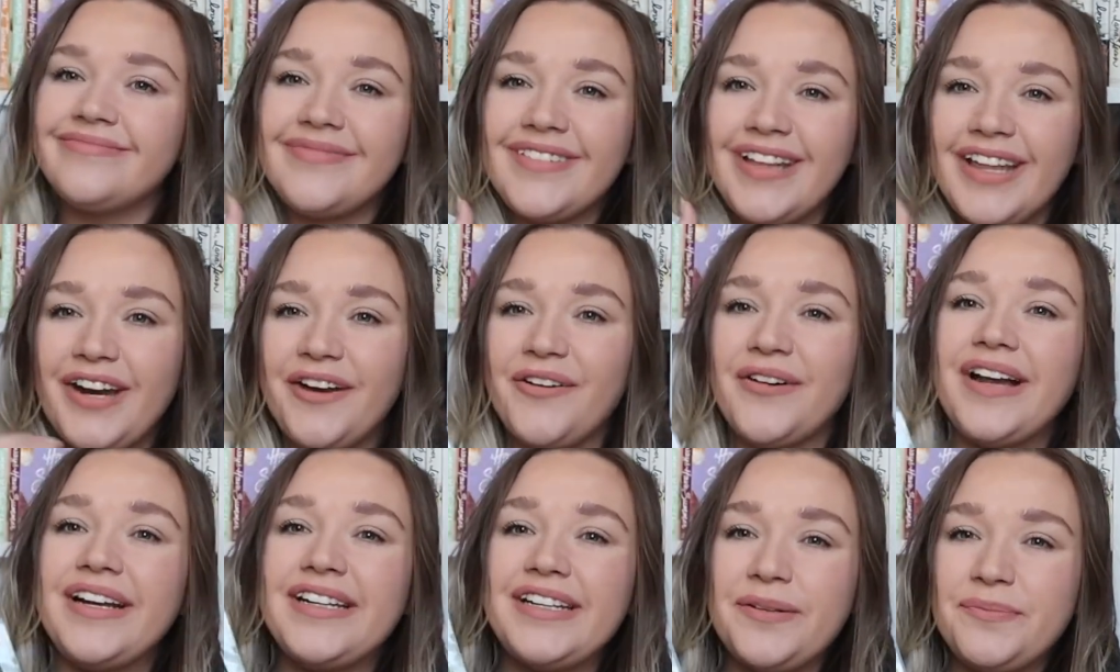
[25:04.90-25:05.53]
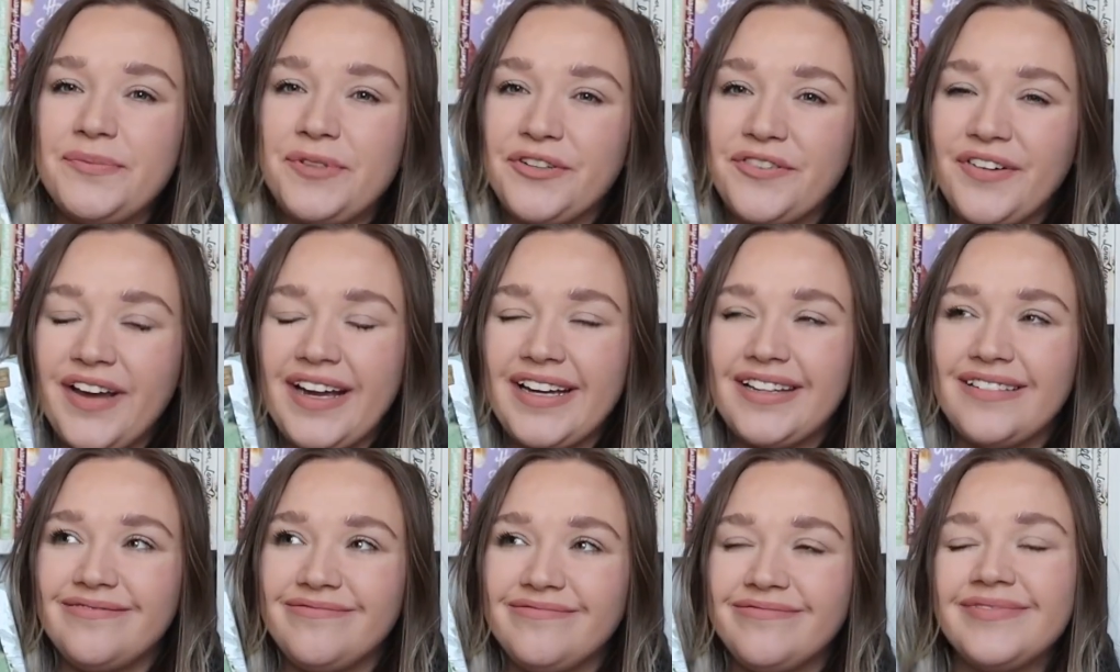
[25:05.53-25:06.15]
I read Tempt Your
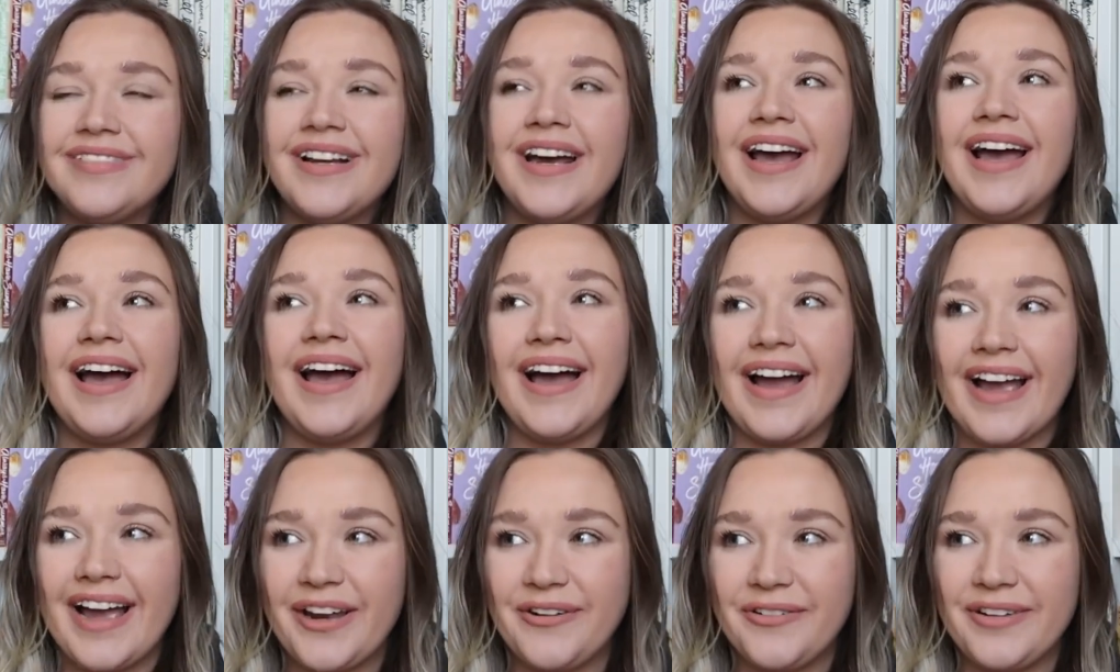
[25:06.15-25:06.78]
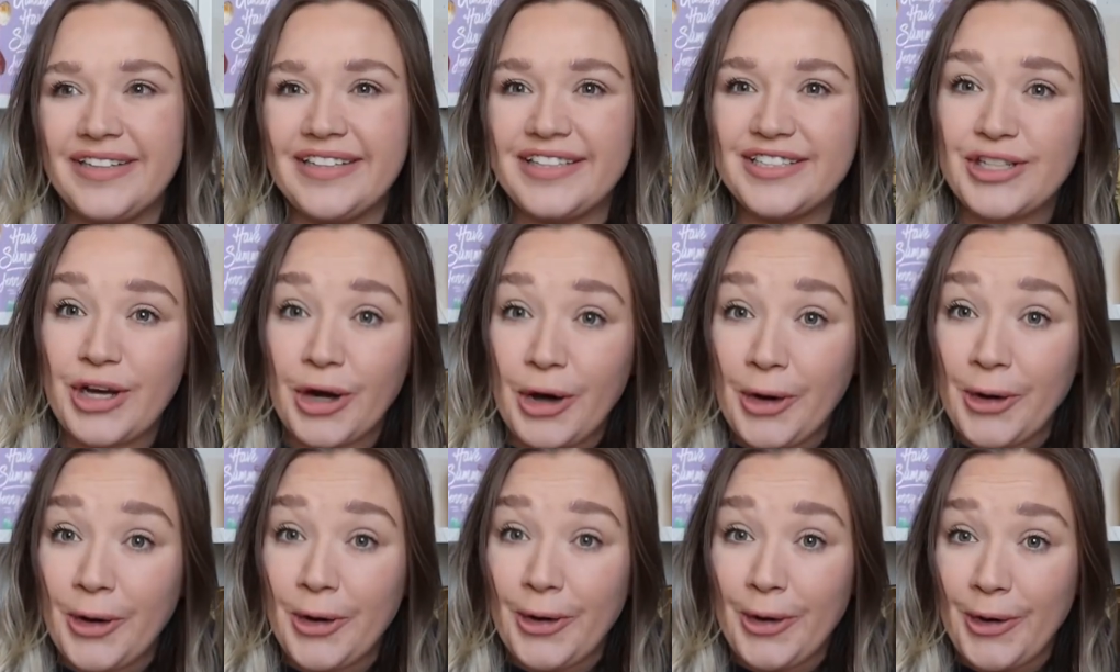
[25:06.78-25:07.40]
Fate. I got to read this
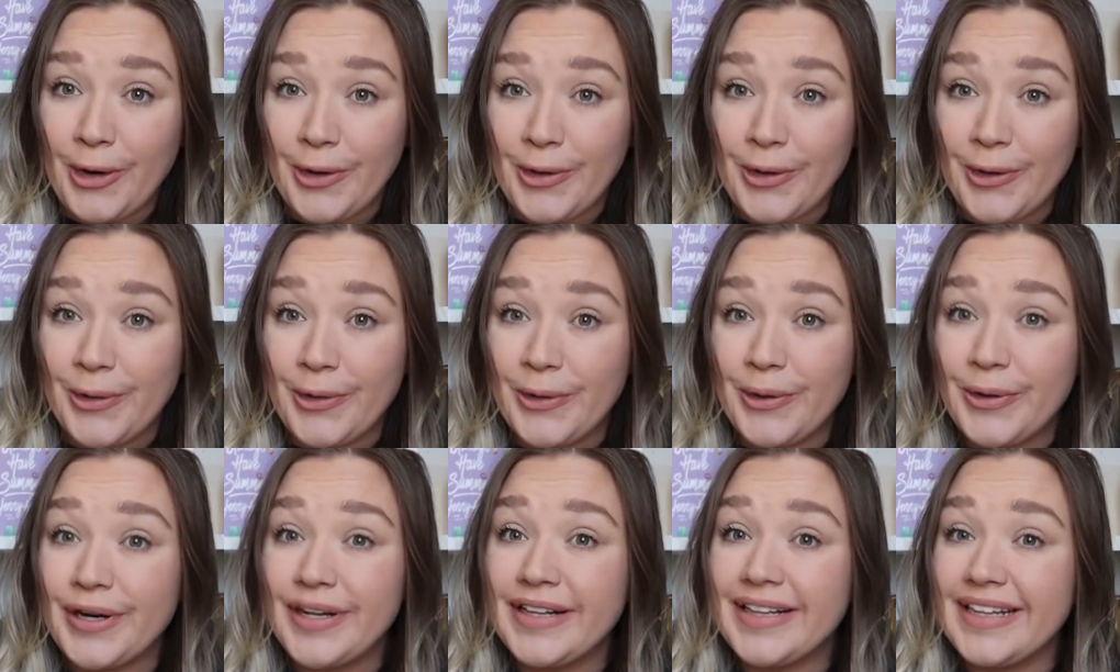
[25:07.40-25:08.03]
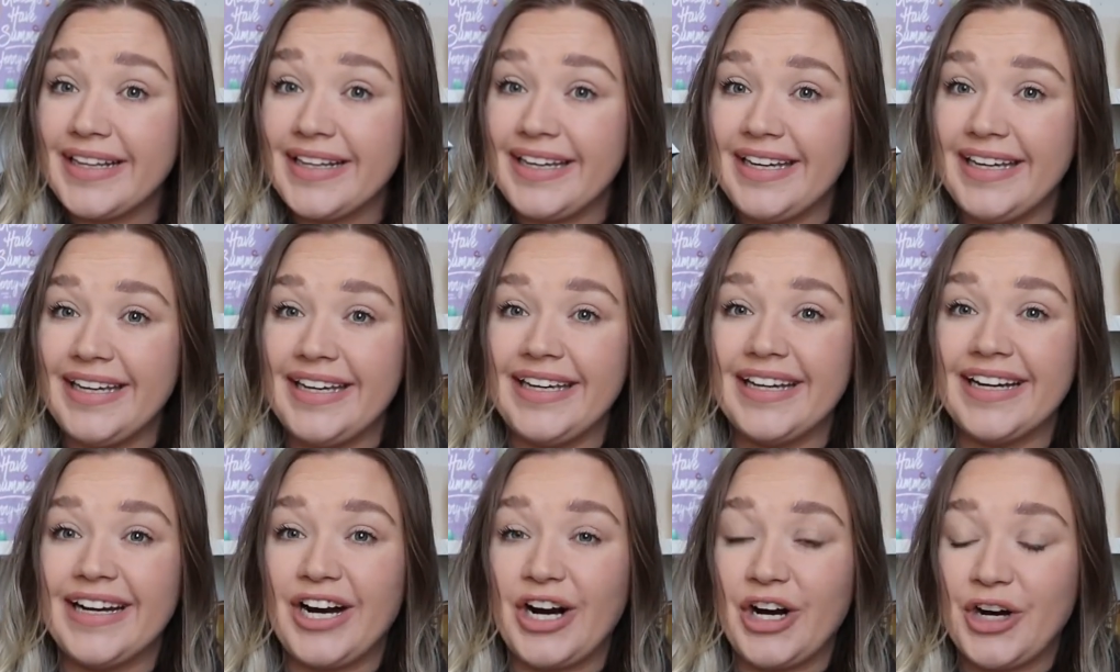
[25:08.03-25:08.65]

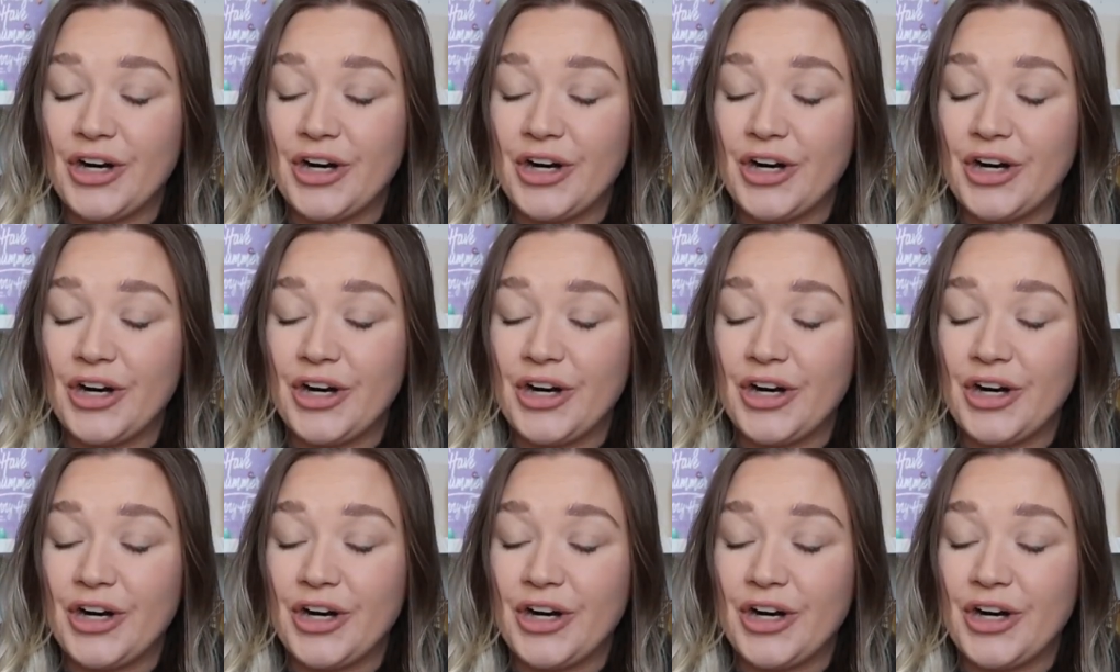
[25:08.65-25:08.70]
early.